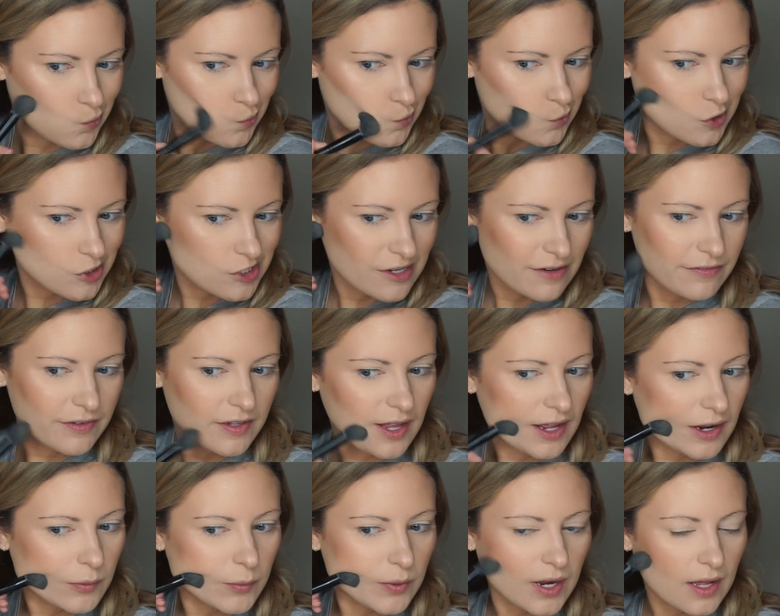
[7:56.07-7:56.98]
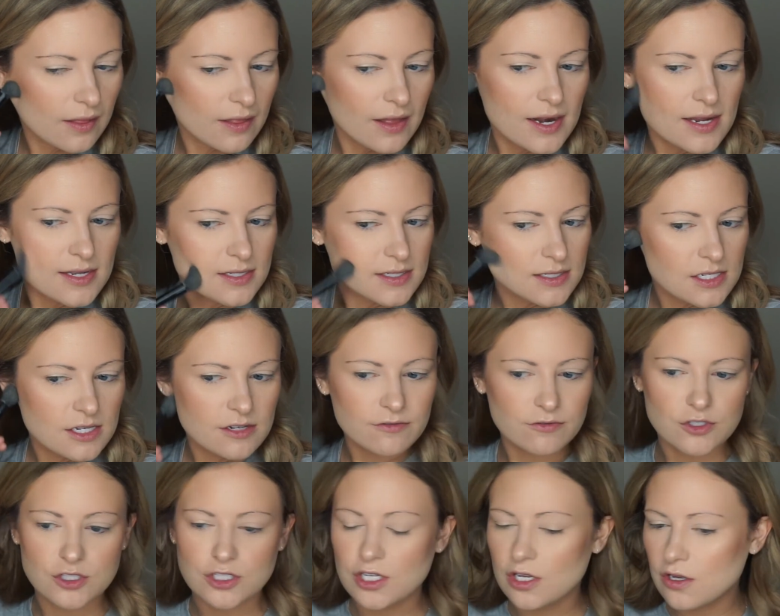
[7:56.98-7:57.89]
Because I feel like when I let it sit
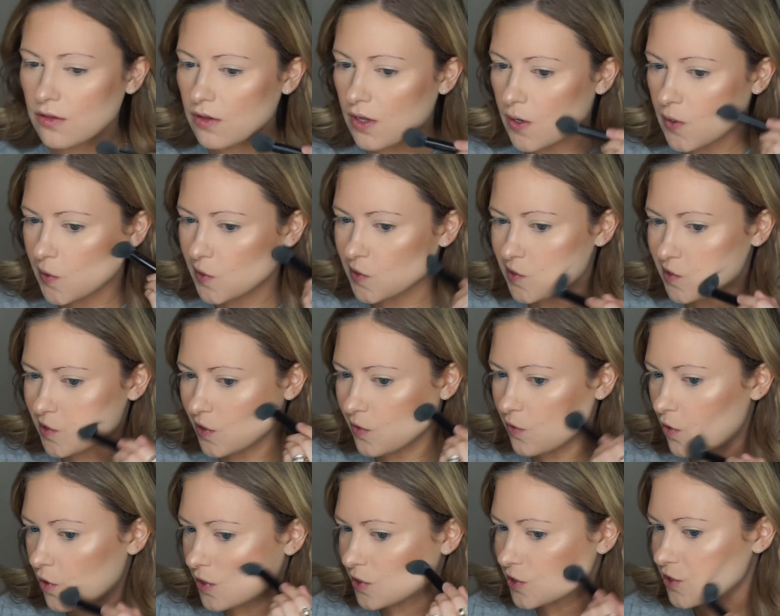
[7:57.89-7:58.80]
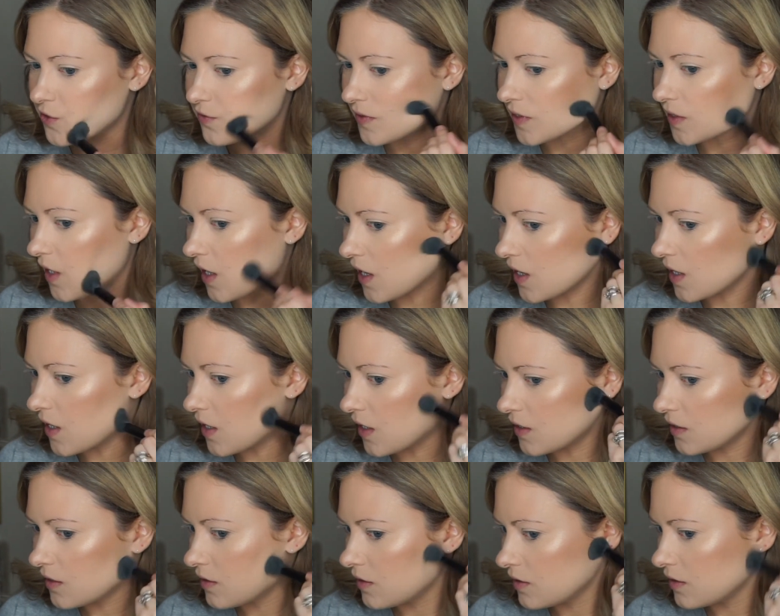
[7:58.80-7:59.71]
for too long, it's too harsh of a
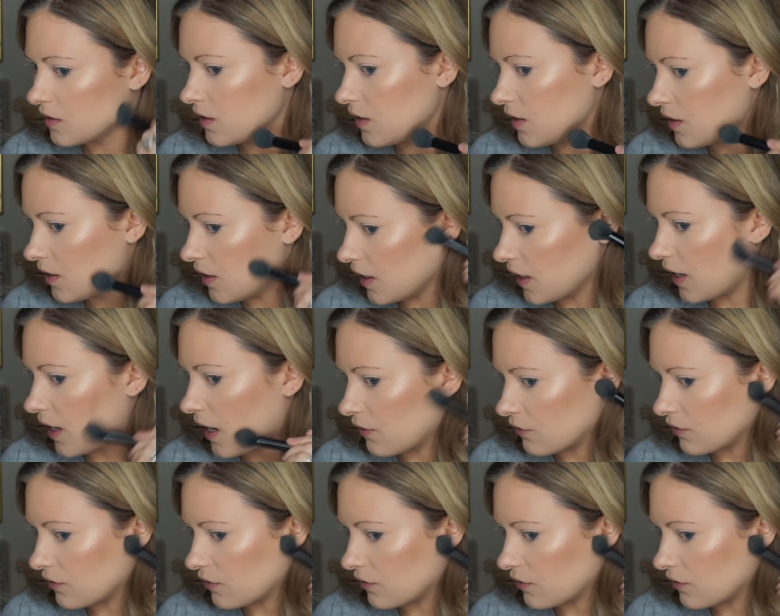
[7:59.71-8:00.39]
line. And I